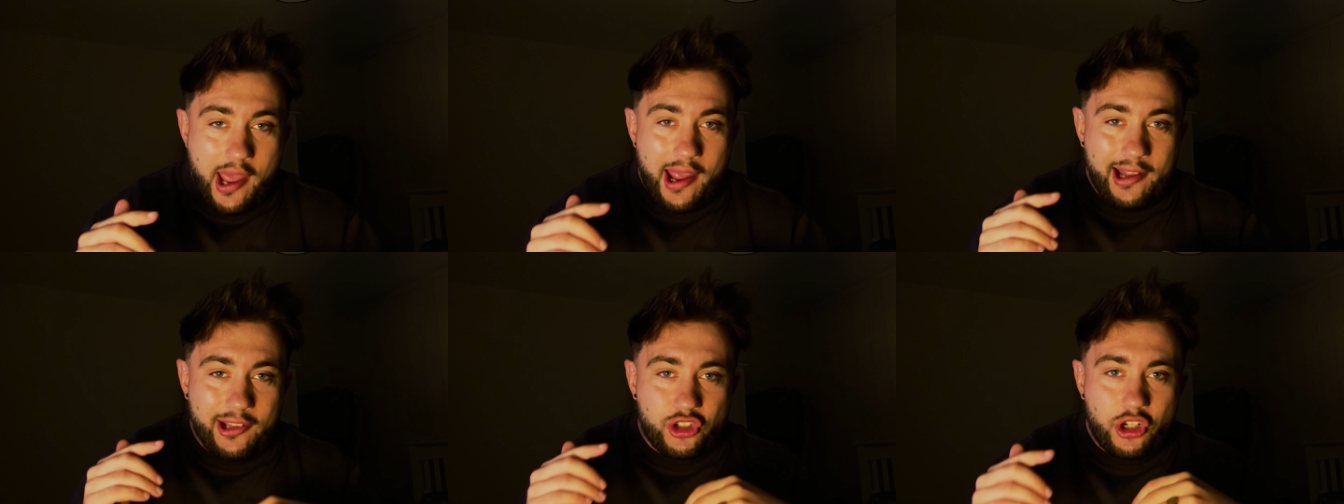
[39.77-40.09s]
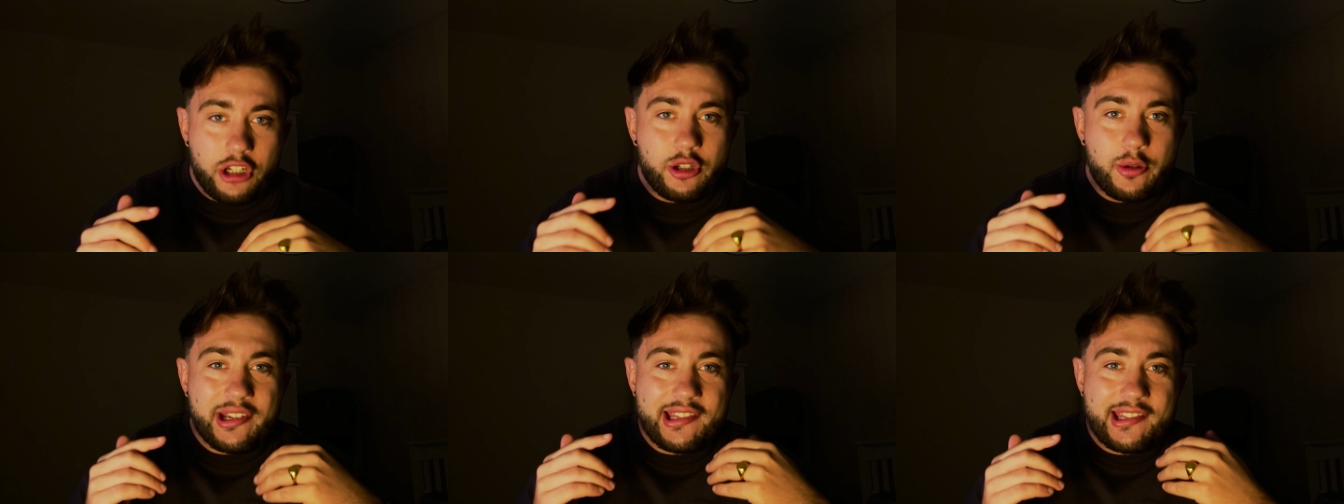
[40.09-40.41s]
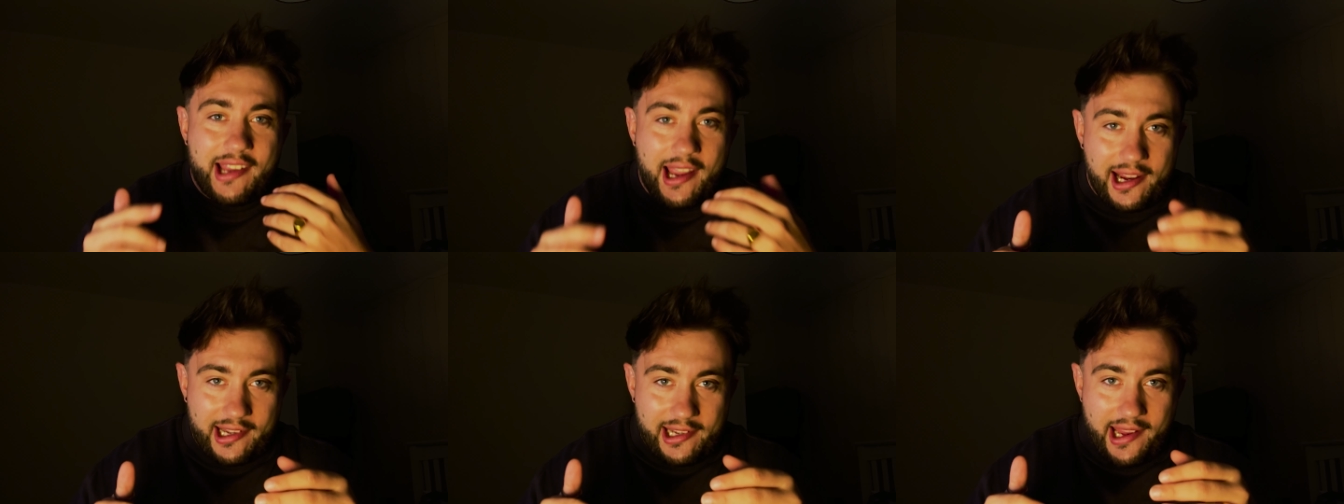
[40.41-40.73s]
and show you
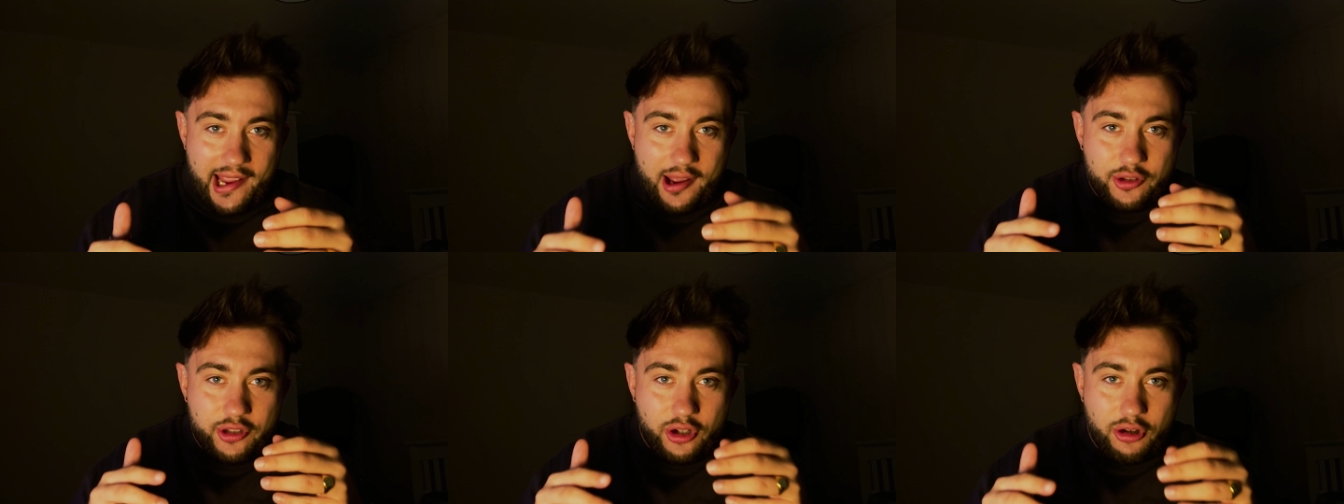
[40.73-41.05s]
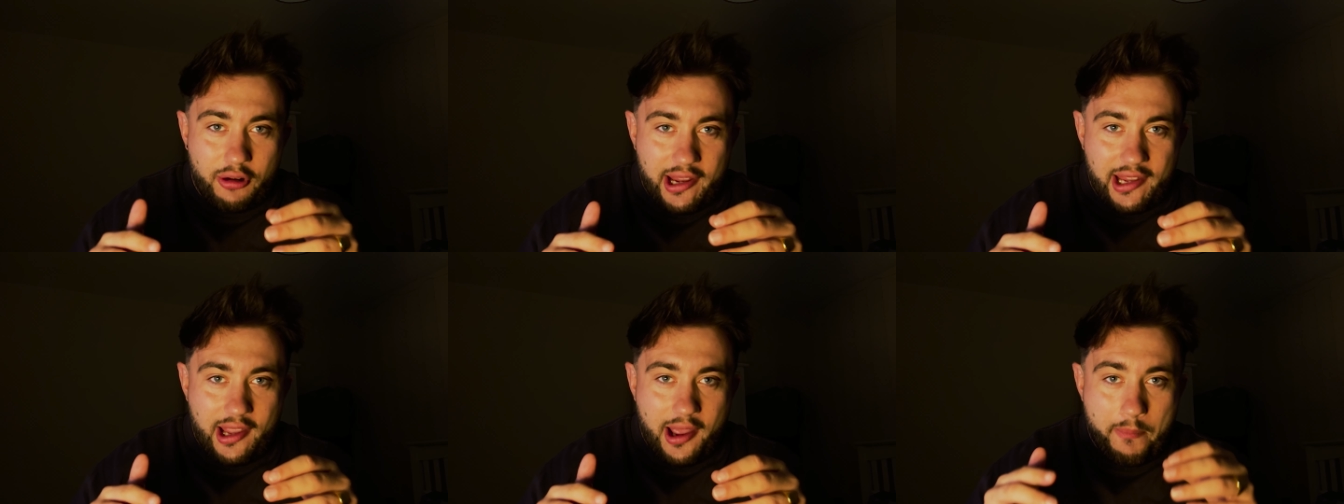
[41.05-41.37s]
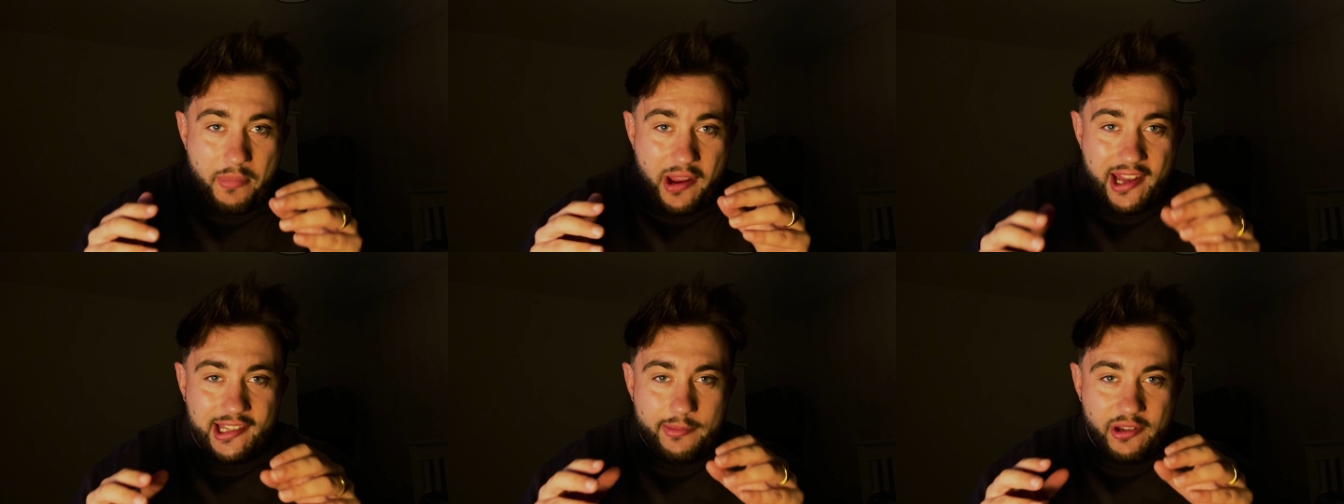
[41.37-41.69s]
exactly how to create a
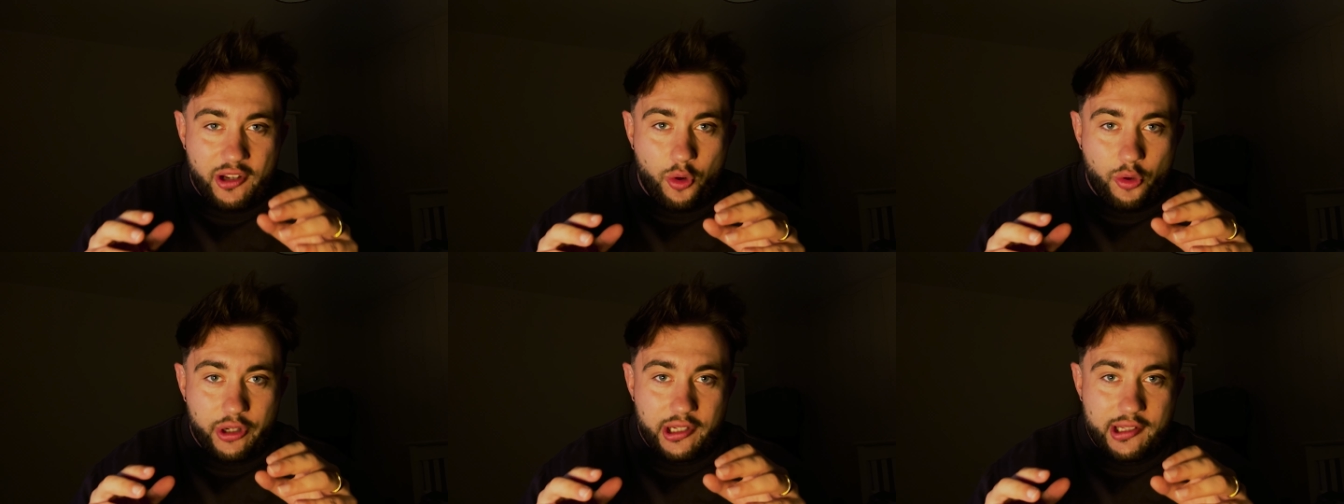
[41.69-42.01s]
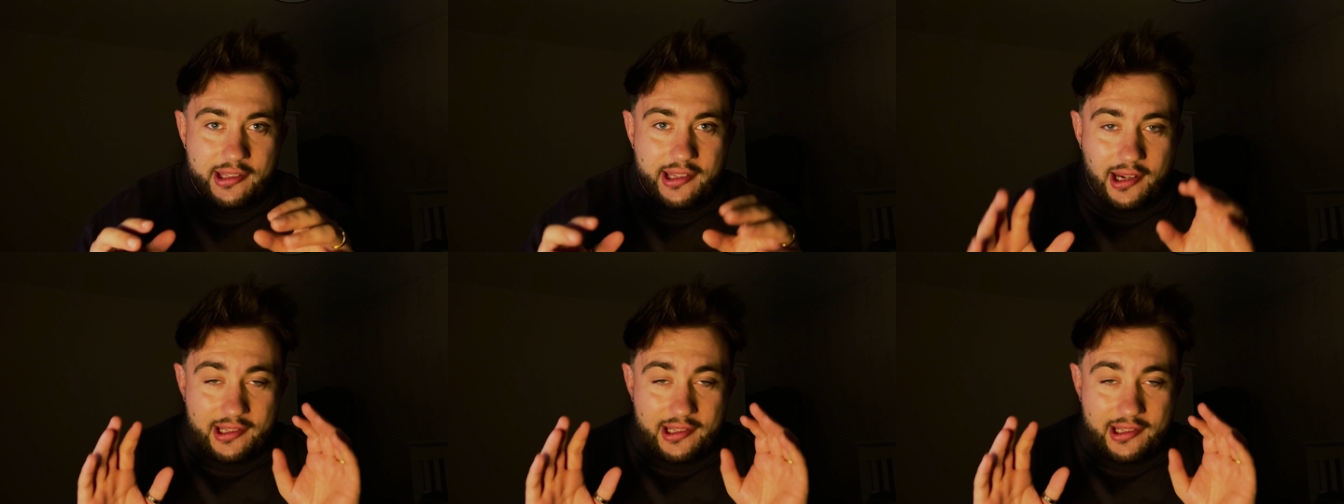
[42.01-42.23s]
B2B audience